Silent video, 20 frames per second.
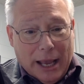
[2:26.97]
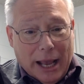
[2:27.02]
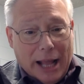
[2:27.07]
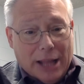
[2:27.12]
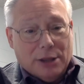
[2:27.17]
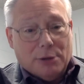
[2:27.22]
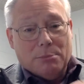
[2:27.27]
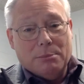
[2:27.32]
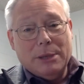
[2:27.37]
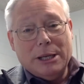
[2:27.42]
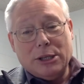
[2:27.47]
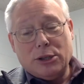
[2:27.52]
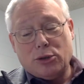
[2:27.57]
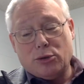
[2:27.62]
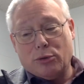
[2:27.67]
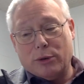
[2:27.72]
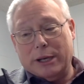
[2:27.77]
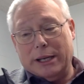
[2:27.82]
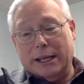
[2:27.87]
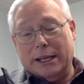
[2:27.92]
And the
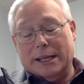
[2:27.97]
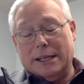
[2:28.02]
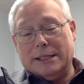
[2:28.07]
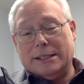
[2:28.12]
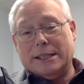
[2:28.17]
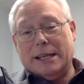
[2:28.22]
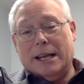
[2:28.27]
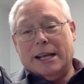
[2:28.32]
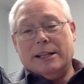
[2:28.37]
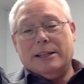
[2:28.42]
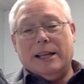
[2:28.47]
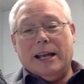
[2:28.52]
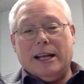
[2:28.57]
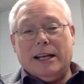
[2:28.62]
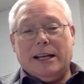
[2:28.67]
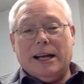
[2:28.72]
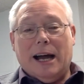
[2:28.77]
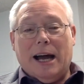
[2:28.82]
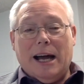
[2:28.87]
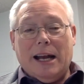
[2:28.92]
mystery is that
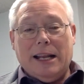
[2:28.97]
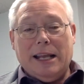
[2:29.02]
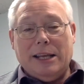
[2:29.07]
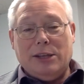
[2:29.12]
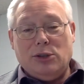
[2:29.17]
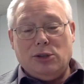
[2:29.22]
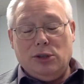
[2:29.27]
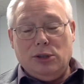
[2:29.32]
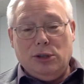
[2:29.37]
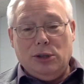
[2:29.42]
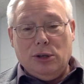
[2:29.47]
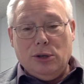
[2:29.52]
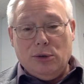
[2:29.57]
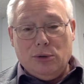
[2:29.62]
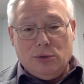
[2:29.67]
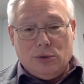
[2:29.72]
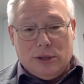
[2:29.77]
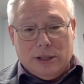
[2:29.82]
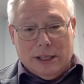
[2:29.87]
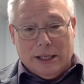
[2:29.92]
God has
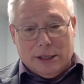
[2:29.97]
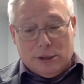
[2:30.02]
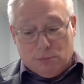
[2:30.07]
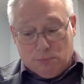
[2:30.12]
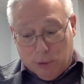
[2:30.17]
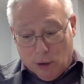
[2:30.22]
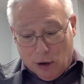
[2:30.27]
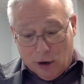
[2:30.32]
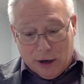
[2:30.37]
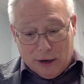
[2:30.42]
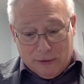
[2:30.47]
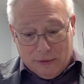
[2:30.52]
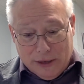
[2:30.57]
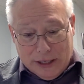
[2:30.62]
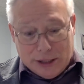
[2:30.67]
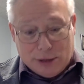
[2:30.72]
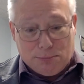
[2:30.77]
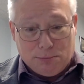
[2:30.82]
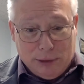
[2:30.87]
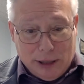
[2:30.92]
used this part of
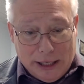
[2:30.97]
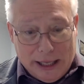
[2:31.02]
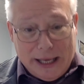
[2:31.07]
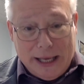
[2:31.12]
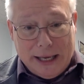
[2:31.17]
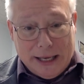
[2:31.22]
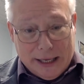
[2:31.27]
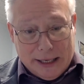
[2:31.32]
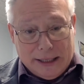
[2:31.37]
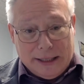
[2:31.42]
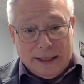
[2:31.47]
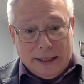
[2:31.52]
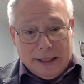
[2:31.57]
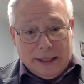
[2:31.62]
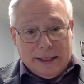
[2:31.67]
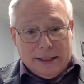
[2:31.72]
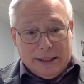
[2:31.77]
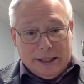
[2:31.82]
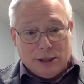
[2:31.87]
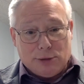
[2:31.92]
his plan,
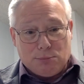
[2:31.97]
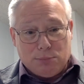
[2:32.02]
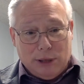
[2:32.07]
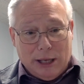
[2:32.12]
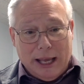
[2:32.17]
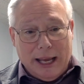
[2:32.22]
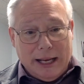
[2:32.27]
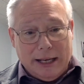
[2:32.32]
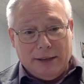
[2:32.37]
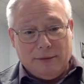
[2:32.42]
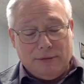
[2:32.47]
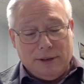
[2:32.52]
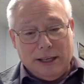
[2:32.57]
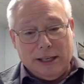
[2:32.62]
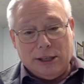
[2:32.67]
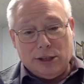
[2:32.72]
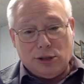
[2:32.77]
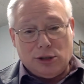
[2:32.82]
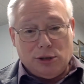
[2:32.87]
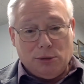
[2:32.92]
this plan of
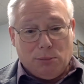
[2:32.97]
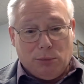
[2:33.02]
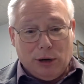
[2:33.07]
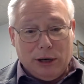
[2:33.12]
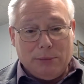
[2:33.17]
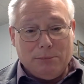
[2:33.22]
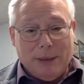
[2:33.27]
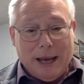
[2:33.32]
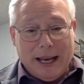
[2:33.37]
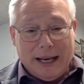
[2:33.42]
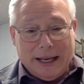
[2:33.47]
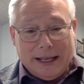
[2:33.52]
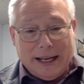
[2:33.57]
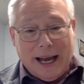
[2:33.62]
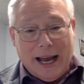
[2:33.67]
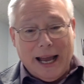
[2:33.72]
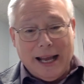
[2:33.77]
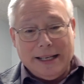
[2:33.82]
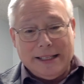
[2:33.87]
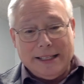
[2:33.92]
his to bring
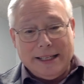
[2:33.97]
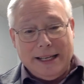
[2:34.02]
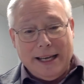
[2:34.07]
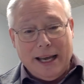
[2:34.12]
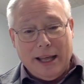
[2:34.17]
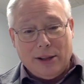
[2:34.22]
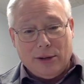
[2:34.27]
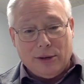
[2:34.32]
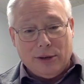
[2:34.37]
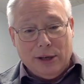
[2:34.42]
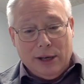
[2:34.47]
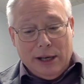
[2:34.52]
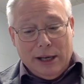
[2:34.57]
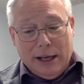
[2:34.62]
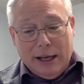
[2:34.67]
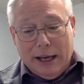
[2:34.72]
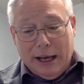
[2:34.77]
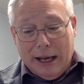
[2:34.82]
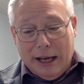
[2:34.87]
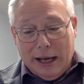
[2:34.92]
mankind together
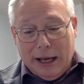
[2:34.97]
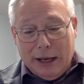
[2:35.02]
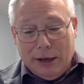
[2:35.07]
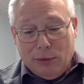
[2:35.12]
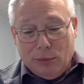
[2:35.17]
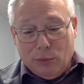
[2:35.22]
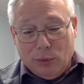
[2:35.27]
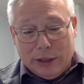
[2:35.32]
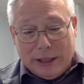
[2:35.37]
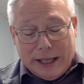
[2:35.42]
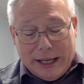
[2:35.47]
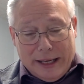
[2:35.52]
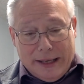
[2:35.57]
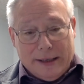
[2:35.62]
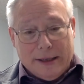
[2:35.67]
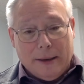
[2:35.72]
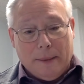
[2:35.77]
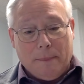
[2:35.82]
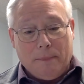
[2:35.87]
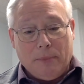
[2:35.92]
with
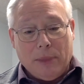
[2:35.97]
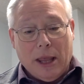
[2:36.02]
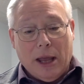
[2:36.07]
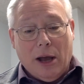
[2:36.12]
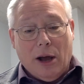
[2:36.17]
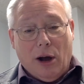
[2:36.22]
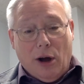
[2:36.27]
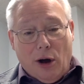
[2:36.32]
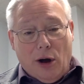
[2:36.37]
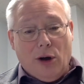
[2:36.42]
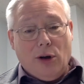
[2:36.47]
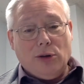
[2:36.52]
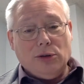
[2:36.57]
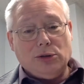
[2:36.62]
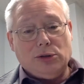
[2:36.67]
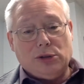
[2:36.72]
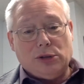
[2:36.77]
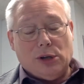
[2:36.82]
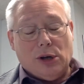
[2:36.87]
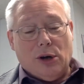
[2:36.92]
him,
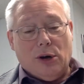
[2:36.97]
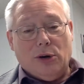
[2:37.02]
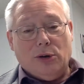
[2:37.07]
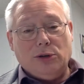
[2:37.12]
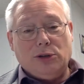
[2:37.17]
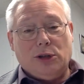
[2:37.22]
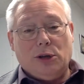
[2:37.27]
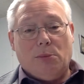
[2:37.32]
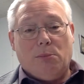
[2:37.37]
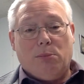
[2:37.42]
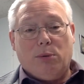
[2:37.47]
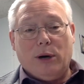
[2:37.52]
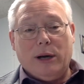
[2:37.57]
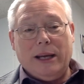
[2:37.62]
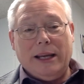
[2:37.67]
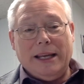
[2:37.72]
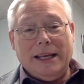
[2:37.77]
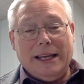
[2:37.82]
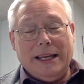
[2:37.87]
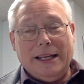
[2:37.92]
also to
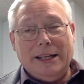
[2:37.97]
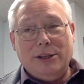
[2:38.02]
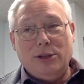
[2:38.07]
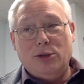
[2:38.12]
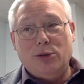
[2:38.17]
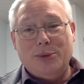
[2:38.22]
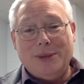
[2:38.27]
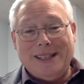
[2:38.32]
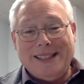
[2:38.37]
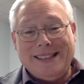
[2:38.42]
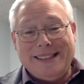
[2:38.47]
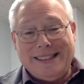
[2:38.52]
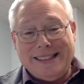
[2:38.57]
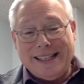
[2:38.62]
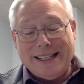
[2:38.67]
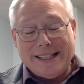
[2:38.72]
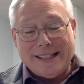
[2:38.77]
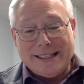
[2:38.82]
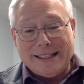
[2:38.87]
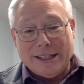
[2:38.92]
bring into
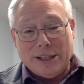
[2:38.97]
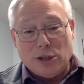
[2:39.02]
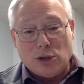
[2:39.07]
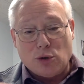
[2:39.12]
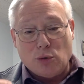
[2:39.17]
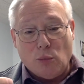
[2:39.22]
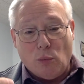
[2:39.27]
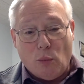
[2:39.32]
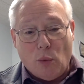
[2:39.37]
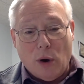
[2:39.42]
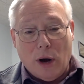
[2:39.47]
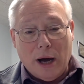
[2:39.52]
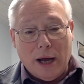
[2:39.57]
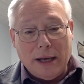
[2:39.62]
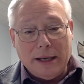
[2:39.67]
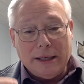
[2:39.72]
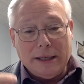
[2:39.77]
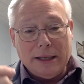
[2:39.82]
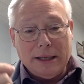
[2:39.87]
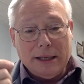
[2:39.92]
existence
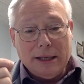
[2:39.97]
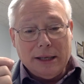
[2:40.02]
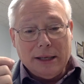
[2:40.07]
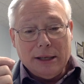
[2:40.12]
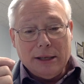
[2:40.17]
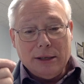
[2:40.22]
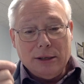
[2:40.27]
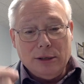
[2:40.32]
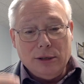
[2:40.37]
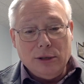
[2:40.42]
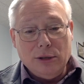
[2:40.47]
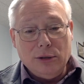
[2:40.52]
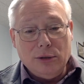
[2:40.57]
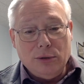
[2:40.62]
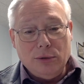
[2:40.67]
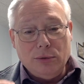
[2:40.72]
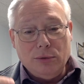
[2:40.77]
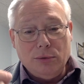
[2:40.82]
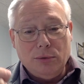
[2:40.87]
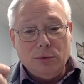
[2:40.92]
one
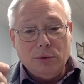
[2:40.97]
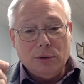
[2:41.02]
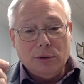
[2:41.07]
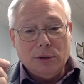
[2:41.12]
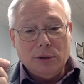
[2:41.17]
new